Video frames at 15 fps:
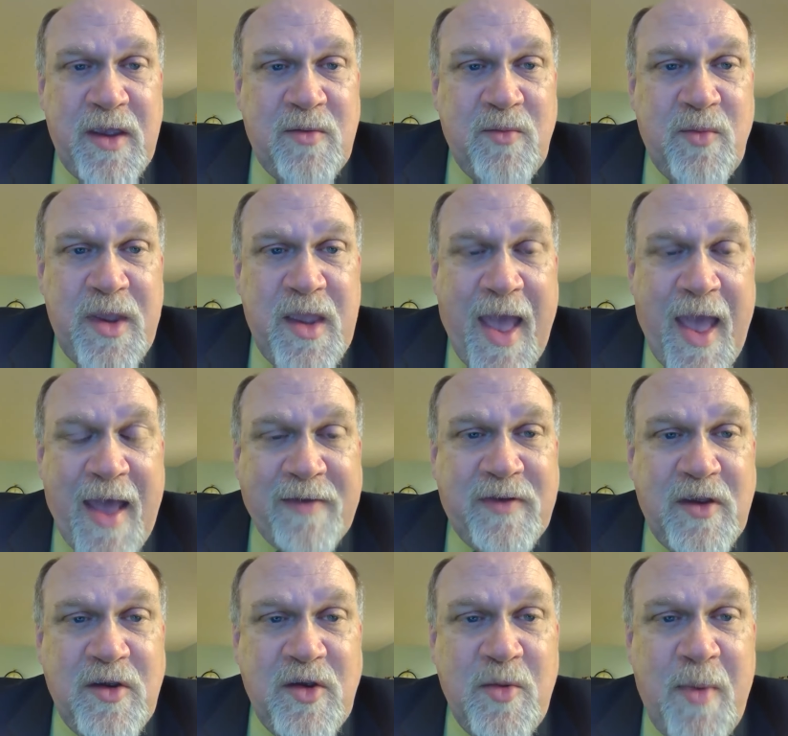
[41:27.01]
and we ask
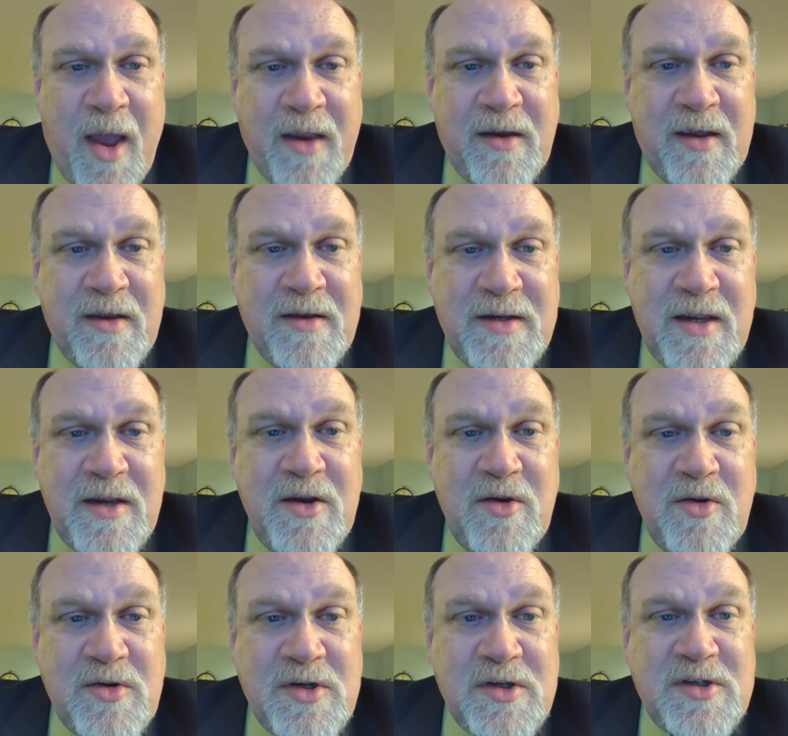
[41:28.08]
that you might
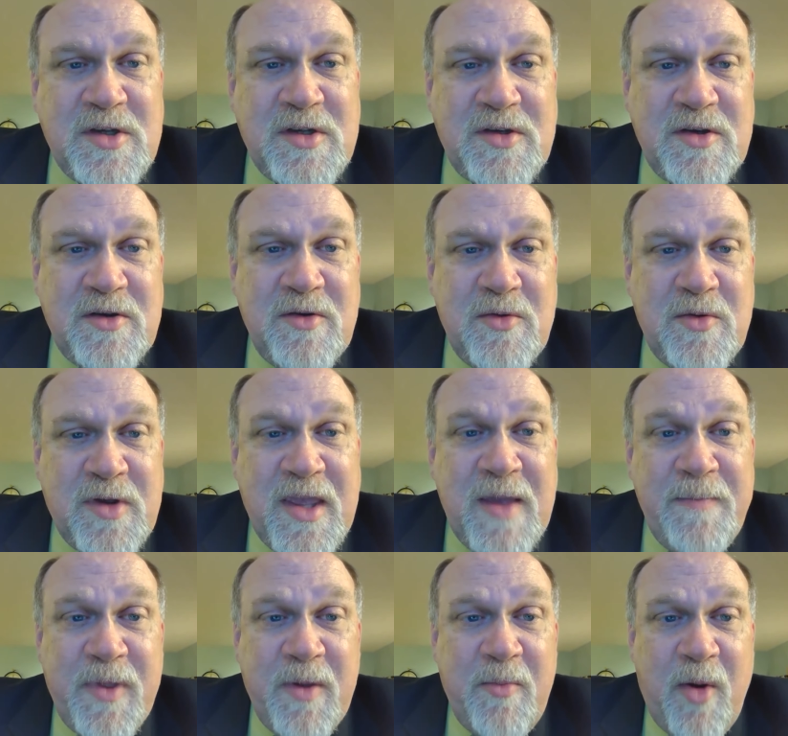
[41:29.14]
continue to
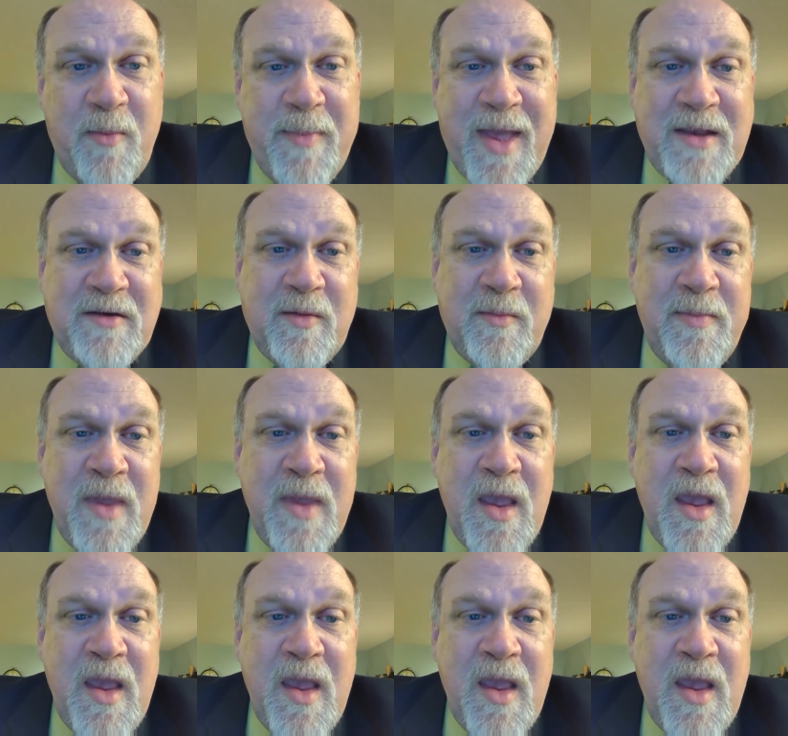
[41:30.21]
keep the momentum.